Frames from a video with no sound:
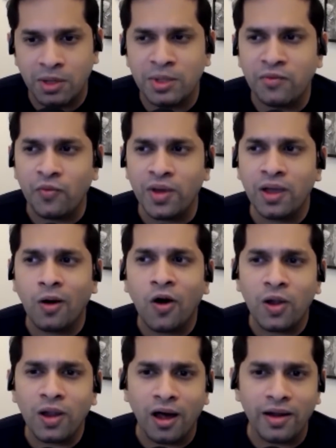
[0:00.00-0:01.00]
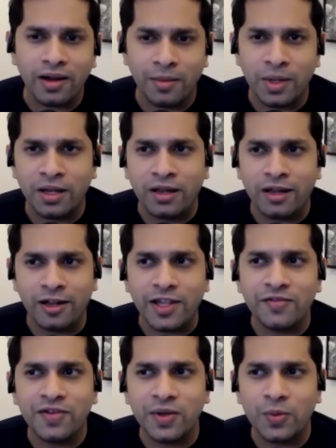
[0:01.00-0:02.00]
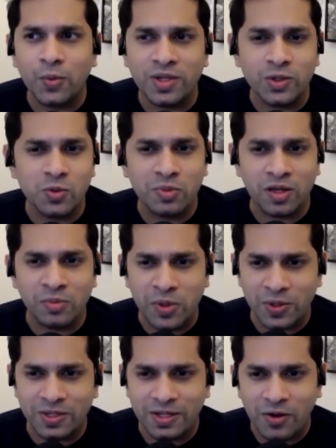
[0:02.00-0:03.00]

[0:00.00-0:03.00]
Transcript: I mean, we all are. I mean, living with supercomputers in our